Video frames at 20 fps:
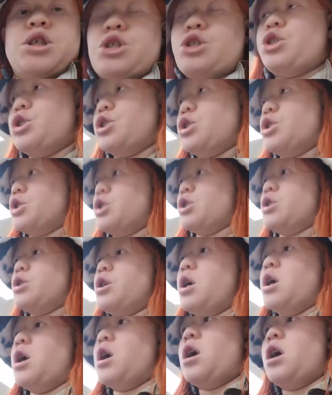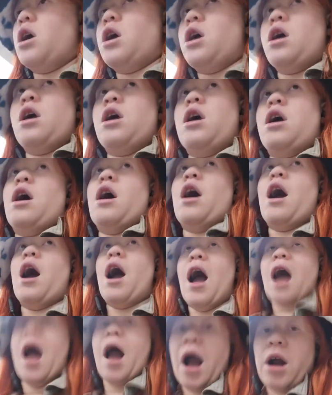just
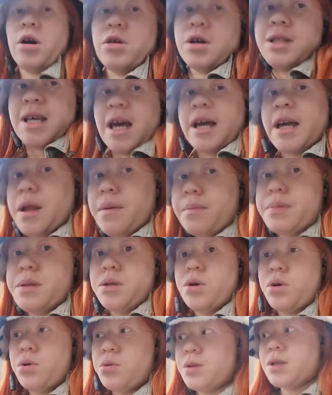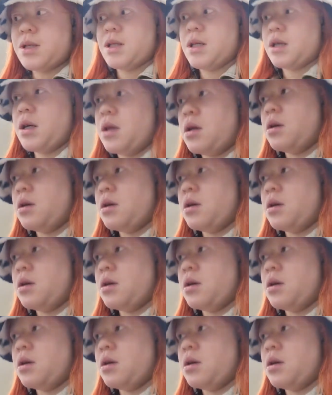because I can be nosy,